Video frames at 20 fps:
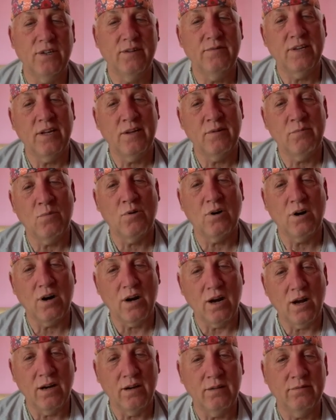done more
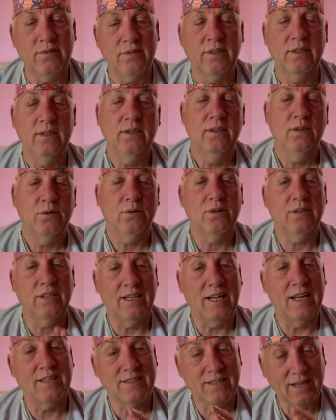of or
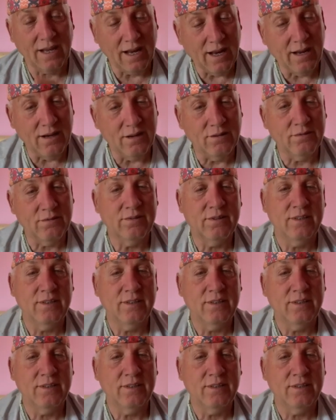less of,